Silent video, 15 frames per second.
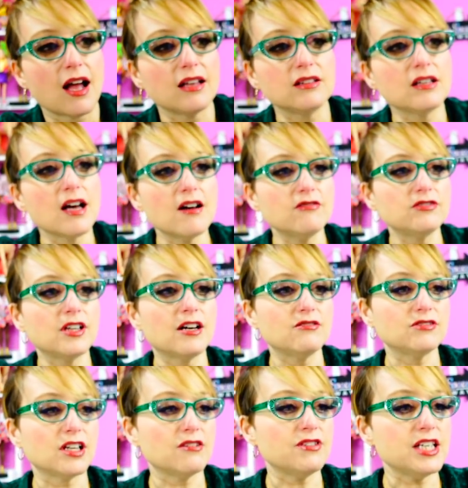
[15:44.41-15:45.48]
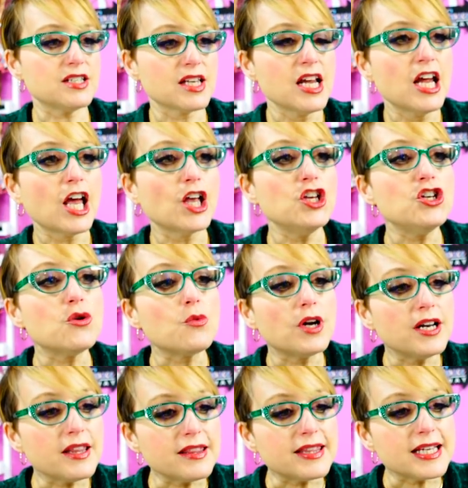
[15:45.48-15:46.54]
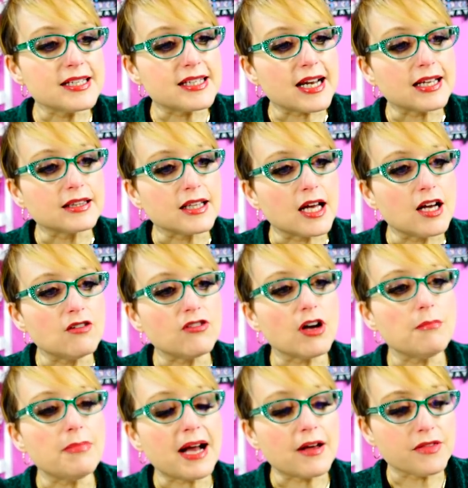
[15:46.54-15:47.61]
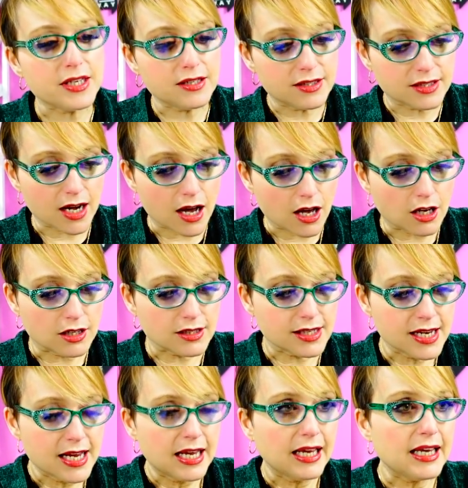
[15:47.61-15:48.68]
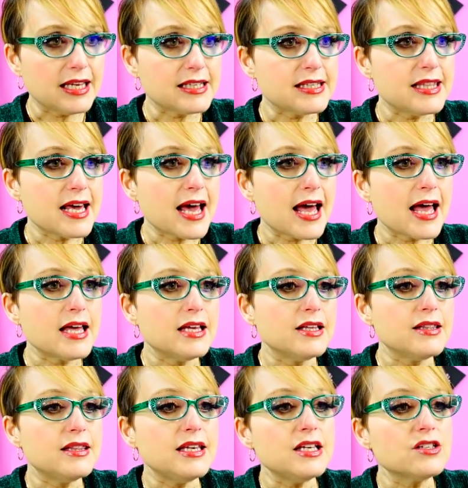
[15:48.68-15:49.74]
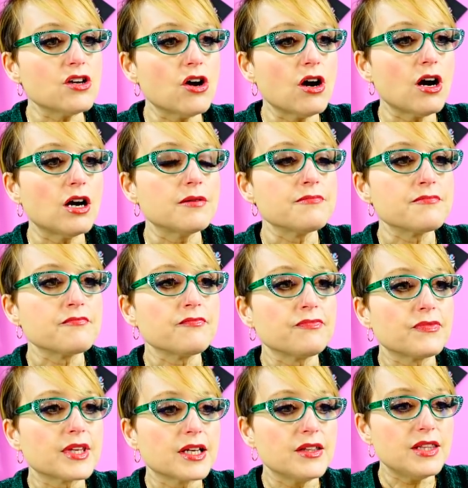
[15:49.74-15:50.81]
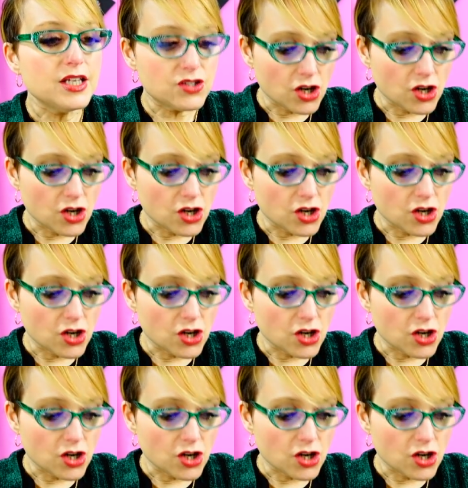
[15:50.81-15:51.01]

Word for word: I love, love, love these. And you know, one of the things that I love about these dolls is that these are, these